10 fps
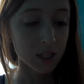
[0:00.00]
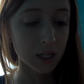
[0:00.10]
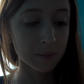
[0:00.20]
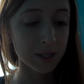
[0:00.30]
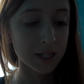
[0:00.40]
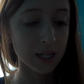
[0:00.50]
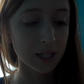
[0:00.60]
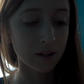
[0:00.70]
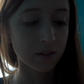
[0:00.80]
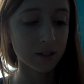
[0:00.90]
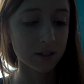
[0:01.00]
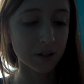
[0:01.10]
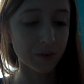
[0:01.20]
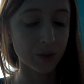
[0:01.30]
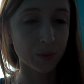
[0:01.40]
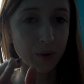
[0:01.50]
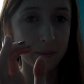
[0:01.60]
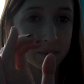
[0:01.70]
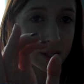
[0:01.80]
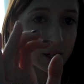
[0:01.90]
And then I'm going to take kind of like stuff on the
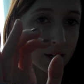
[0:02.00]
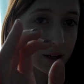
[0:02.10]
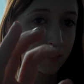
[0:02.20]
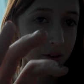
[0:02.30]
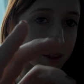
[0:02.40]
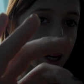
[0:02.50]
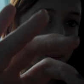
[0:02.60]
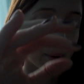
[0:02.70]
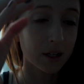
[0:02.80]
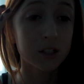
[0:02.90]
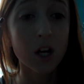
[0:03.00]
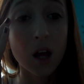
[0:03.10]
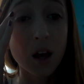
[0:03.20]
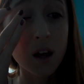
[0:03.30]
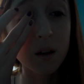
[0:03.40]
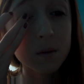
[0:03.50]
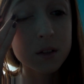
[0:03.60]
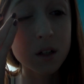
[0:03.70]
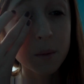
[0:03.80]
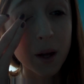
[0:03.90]
rim that I have, like that much, and I'm
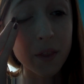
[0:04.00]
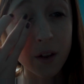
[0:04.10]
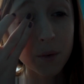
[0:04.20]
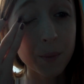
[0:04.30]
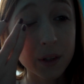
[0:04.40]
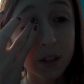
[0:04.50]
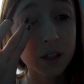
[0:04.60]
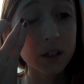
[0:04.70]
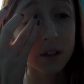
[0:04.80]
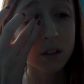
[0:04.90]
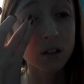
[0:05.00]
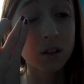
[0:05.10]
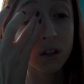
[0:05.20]
just going to apply that on my lid